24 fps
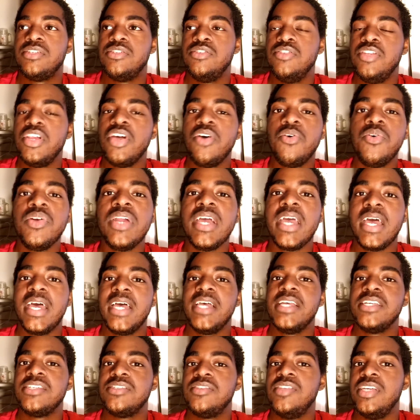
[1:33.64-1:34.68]
known
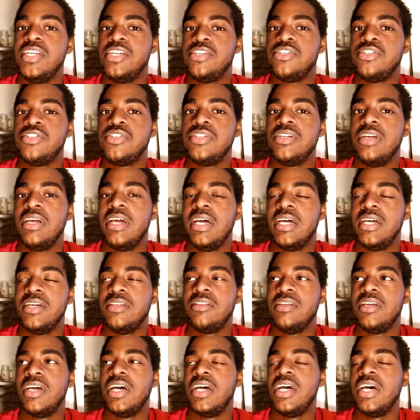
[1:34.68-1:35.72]
as the
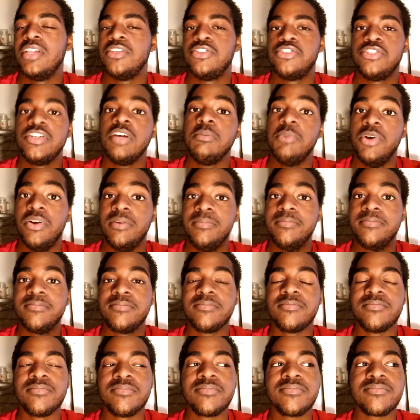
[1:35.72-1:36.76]
Shimmer.
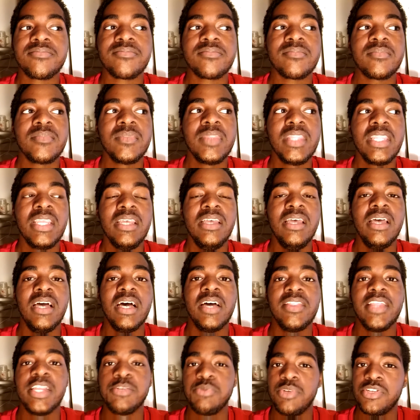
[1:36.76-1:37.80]

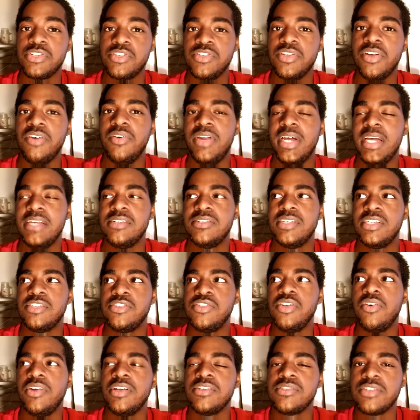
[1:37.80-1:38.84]
That's what it's known as.
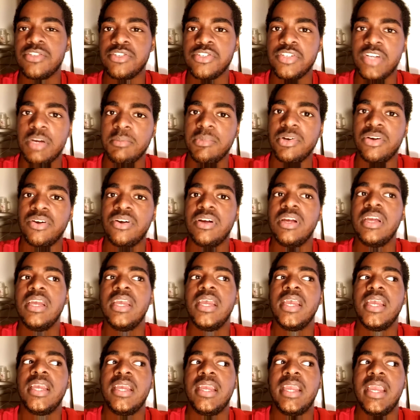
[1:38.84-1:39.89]
It's known as the Shimmer,
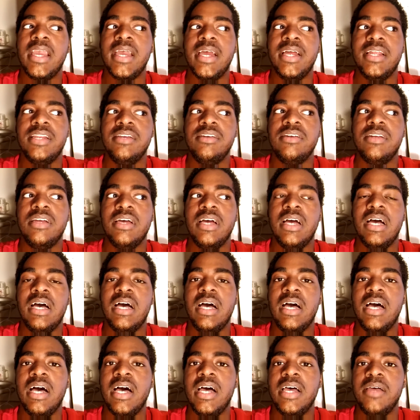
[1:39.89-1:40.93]
and
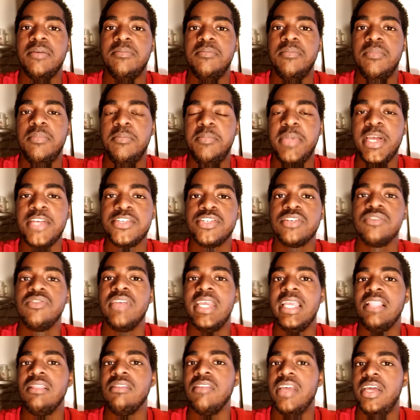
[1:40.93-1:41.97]

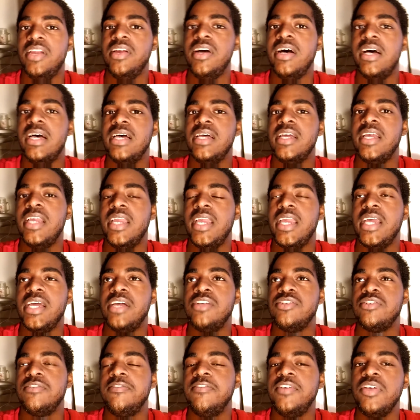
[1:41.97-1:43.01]
basically Lena
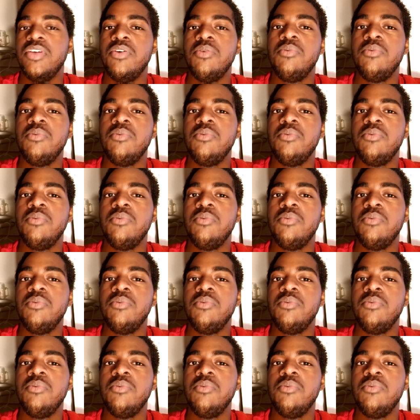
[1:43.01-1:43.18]
and a